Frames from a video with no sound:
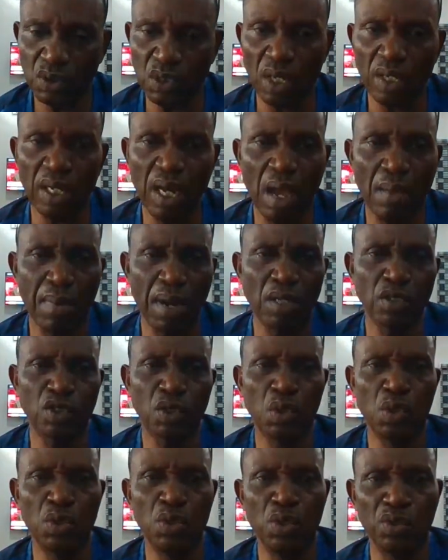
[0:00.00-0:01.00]
Talking about
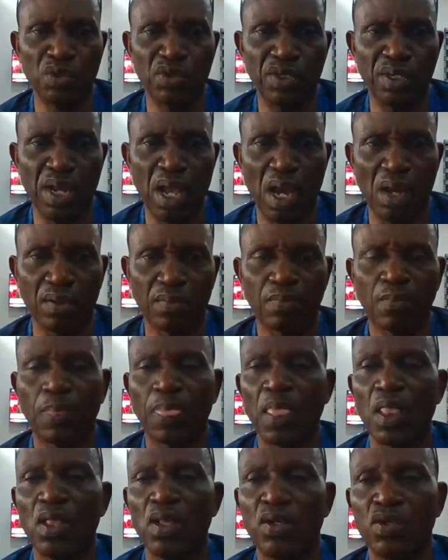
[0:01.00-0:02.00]
onus now.
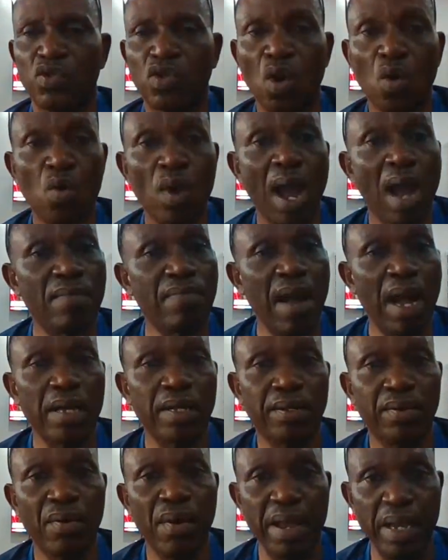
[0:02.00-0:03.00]
So we
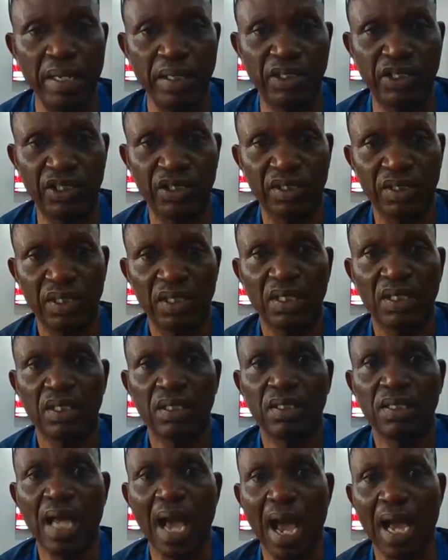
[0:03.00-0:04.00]
have agreed
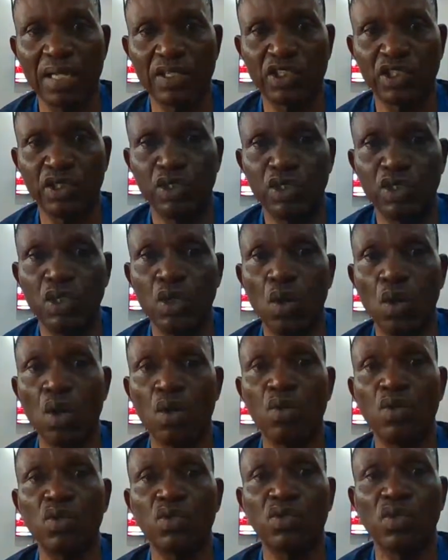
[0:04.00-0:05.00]
that the
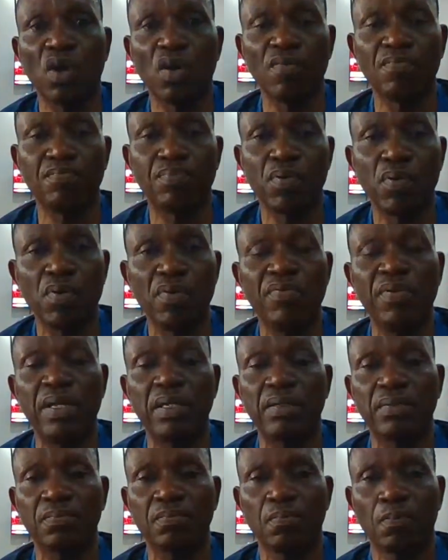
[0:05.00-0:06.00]
onus of
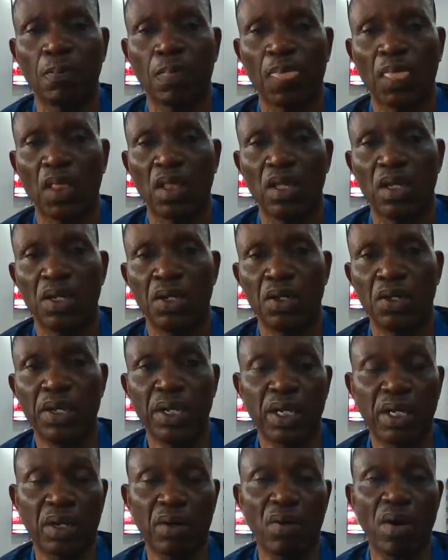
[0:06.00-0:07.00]
proving
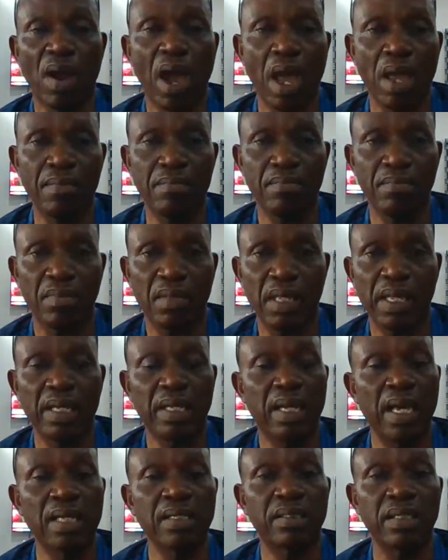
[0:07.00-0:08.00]
the crime
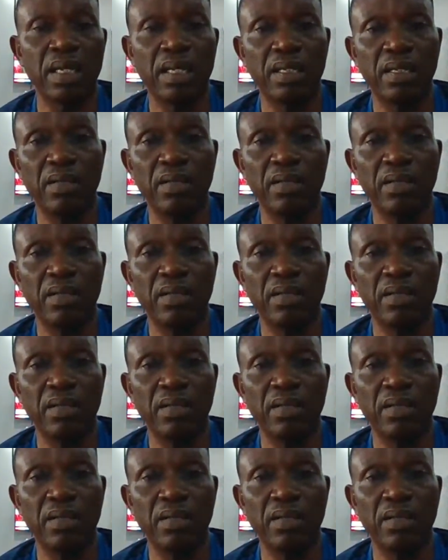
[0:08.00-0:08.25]
against